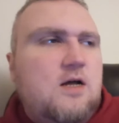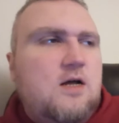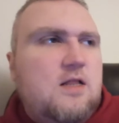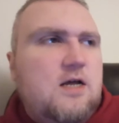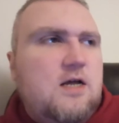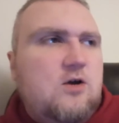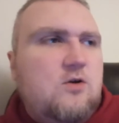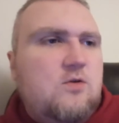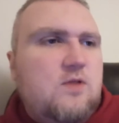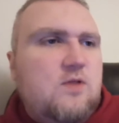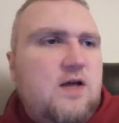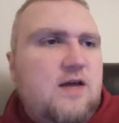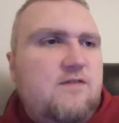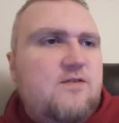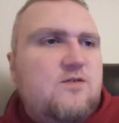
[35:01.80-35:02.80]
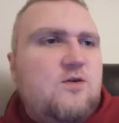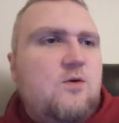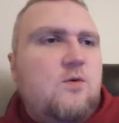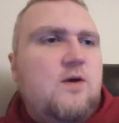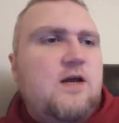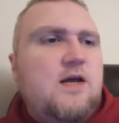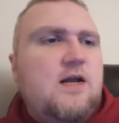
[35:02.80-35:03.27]
like her life is
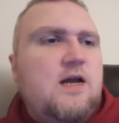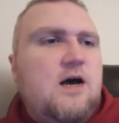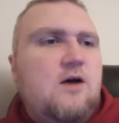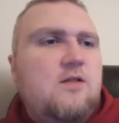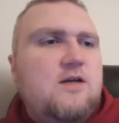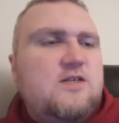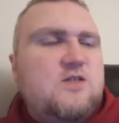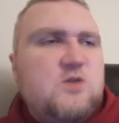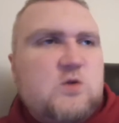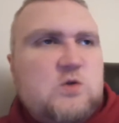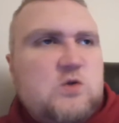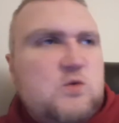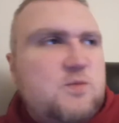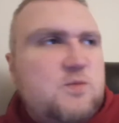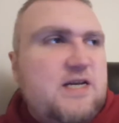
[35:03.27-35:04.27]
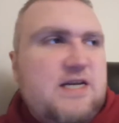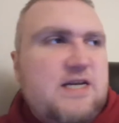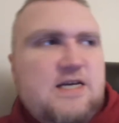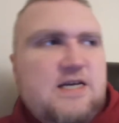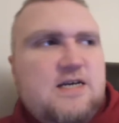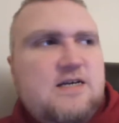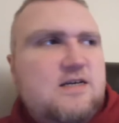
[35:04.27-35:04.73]
going and how like social
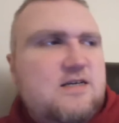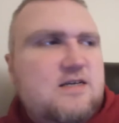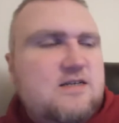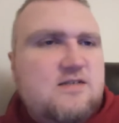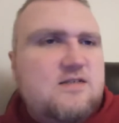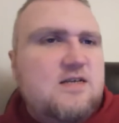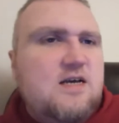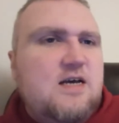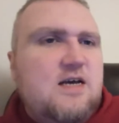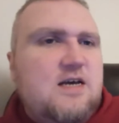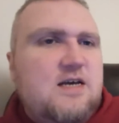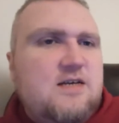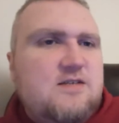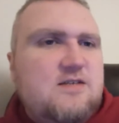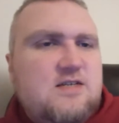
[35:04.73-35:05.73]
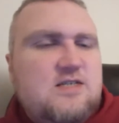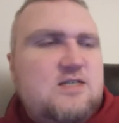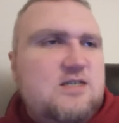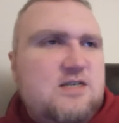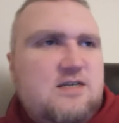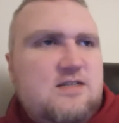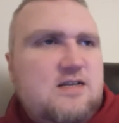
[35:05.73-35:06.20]
media is is such
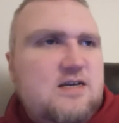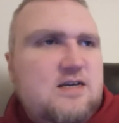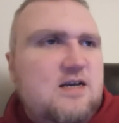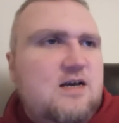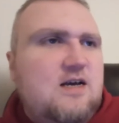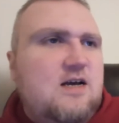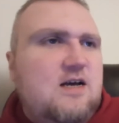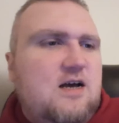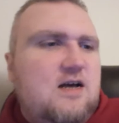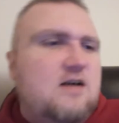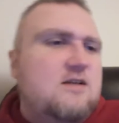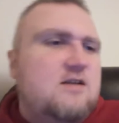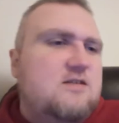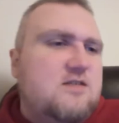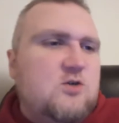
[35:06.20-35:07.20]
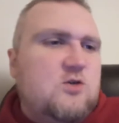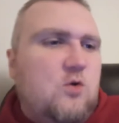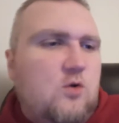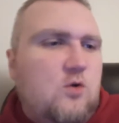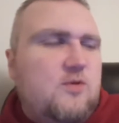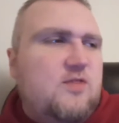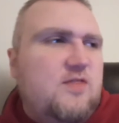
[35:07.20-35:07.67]
a like uh, such a
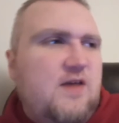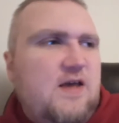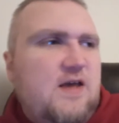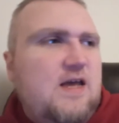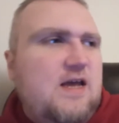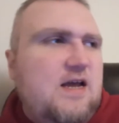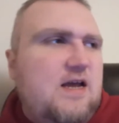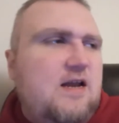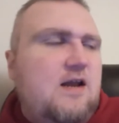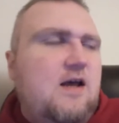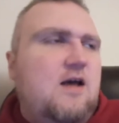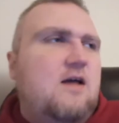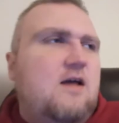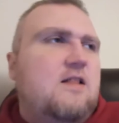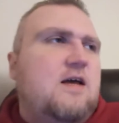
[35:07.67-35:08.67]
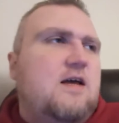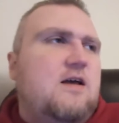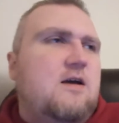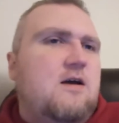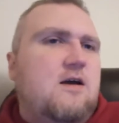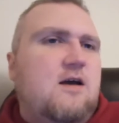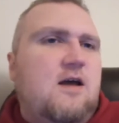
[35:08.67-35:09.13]
horrible thing and
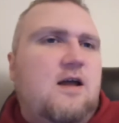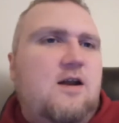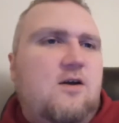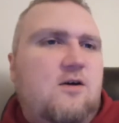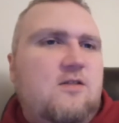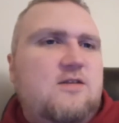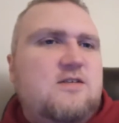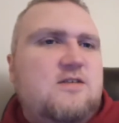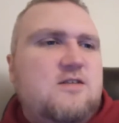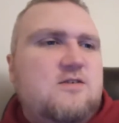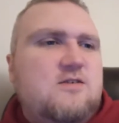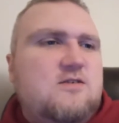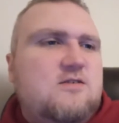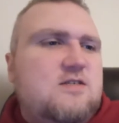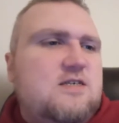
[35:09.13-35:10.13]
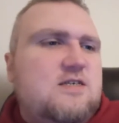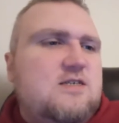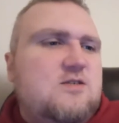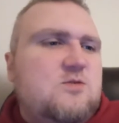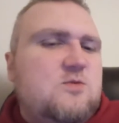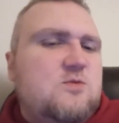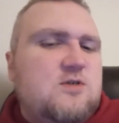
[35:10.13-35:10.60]
like and all these other
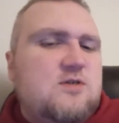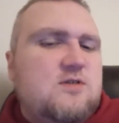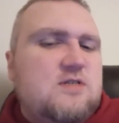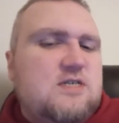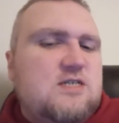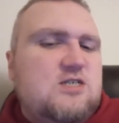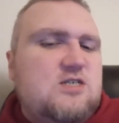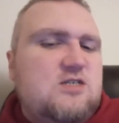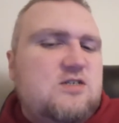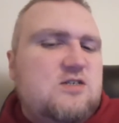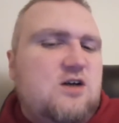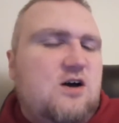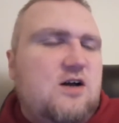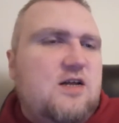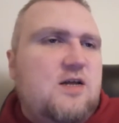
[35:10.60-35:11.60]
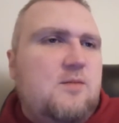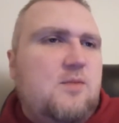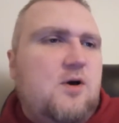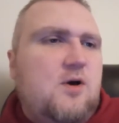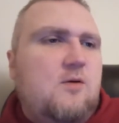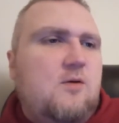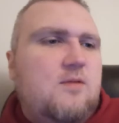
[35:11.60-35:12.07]
things where like she's talking
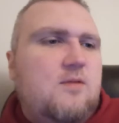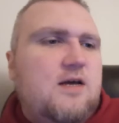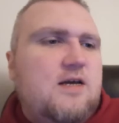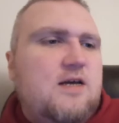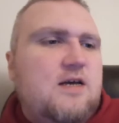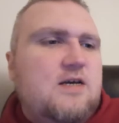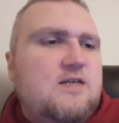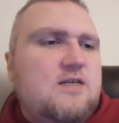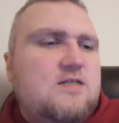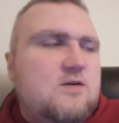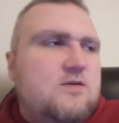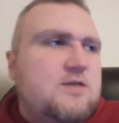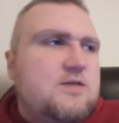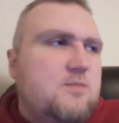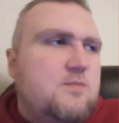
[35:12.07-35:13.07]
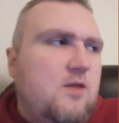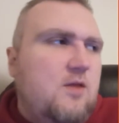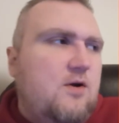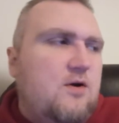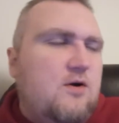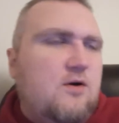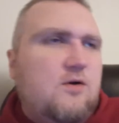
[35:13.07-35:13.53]
about like Sarah's mother
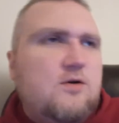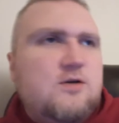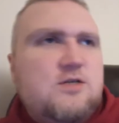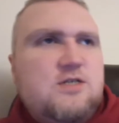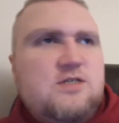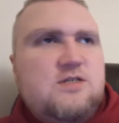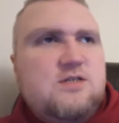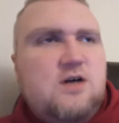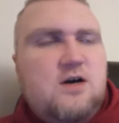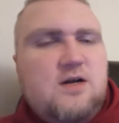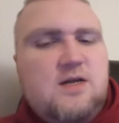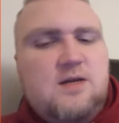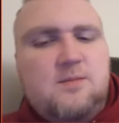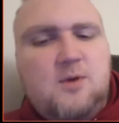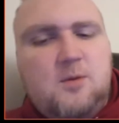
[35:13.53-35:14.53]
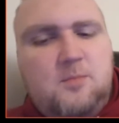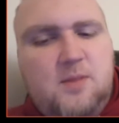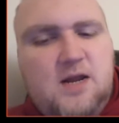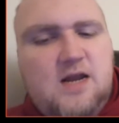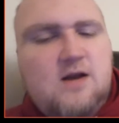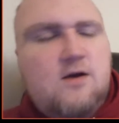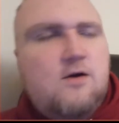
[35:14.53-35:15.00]
or she's talking about
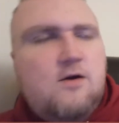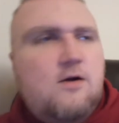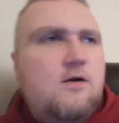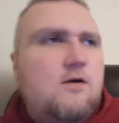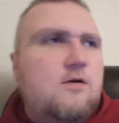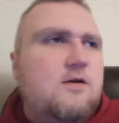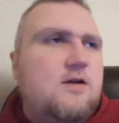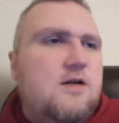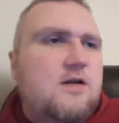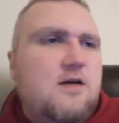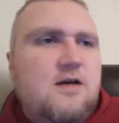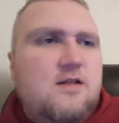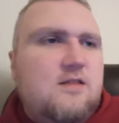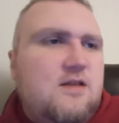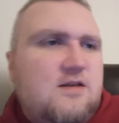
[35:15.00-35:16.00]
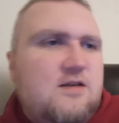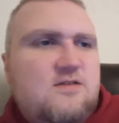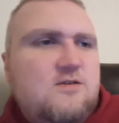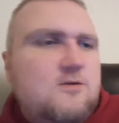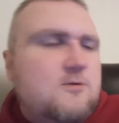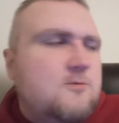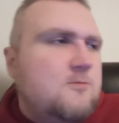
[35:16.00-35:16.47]
Peter and like
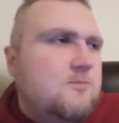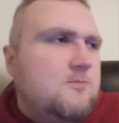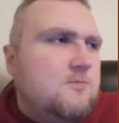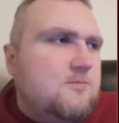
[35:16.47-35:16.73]
so